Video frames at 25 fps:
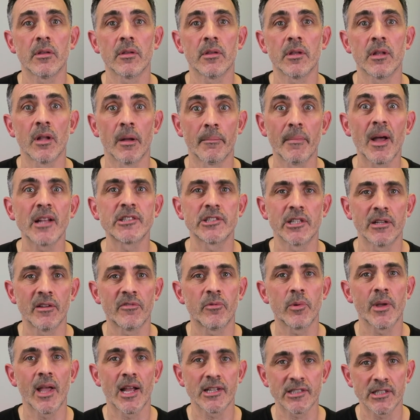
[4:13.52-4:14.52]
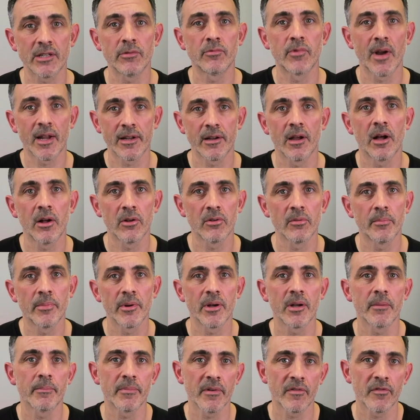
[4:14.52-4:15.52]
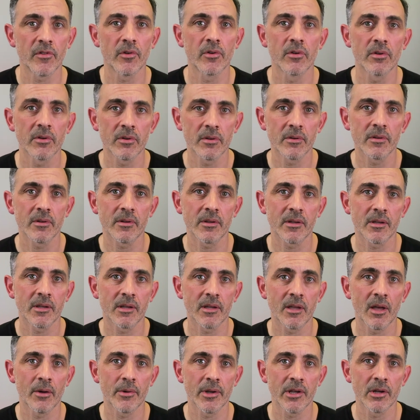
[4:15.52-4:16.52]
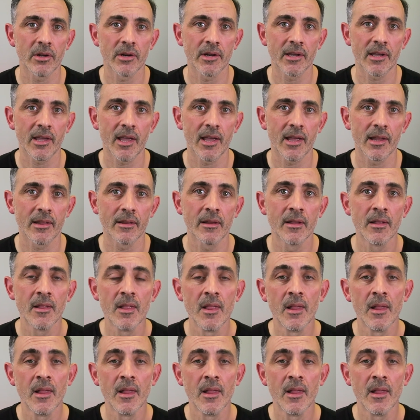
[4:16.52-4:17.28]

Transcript: know, imagine if we actually read a whole book before going on again.